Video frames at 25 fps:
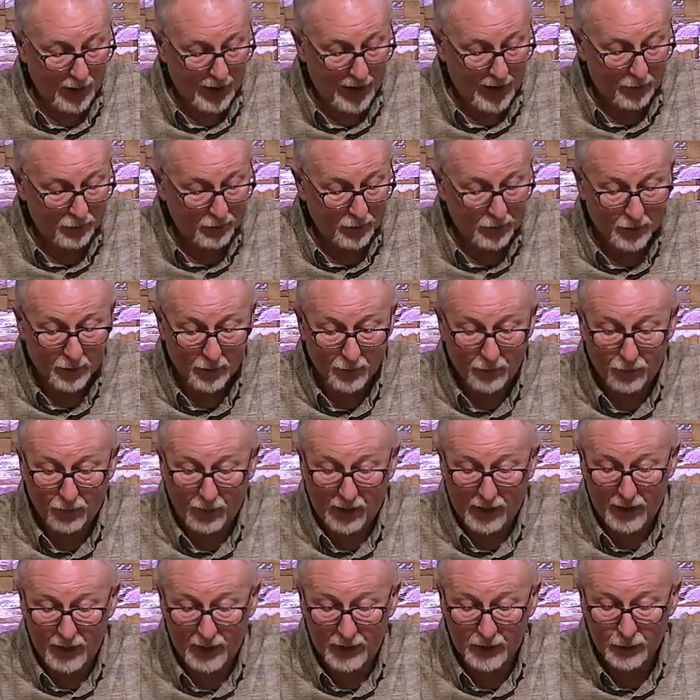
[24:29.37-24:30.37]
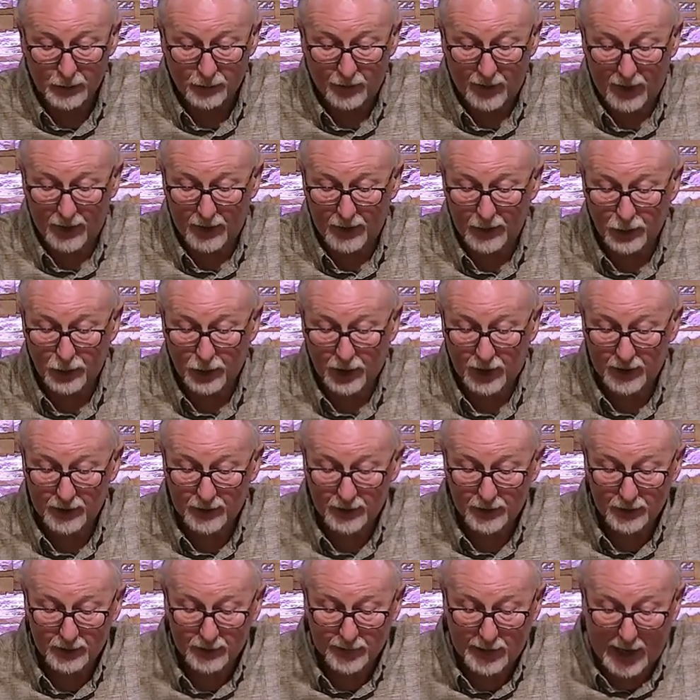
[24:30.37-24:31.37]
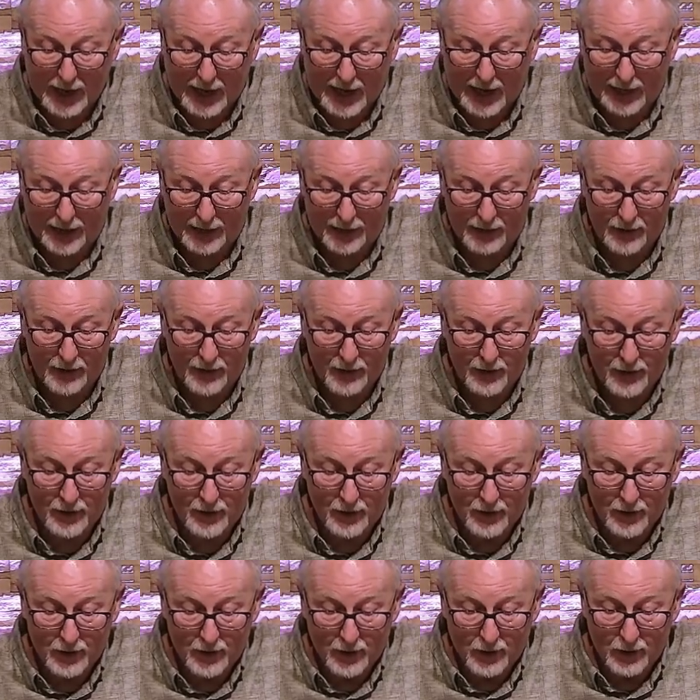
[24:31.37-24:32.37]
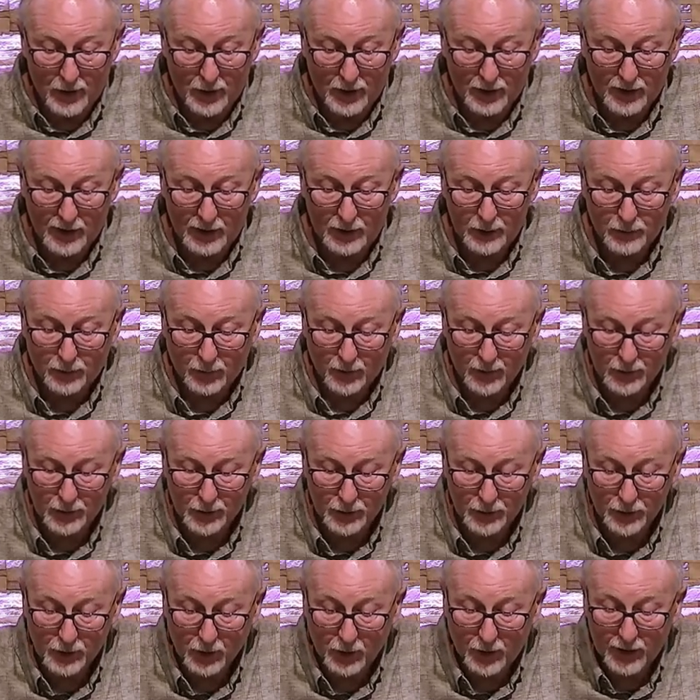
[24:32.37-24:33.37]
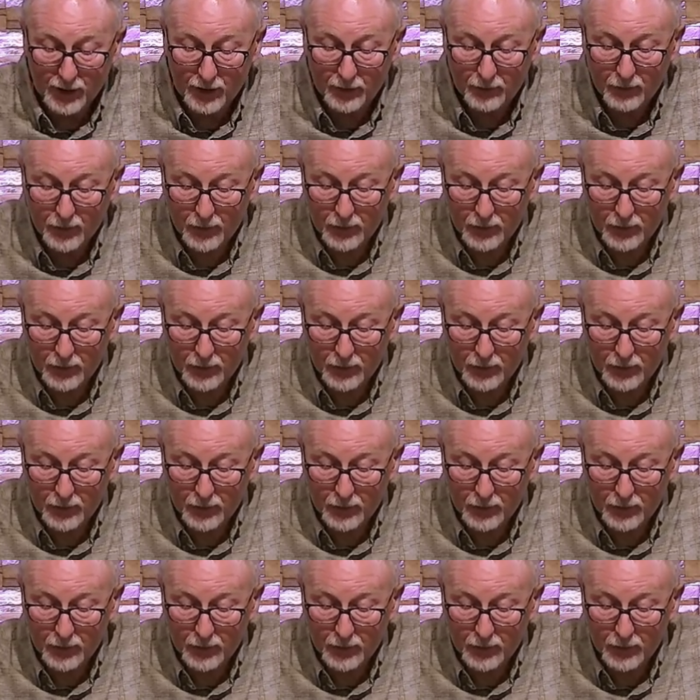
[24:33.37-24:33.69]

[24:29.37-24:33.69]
after the flood is found in Genesis 9. Look at these verses starting in verse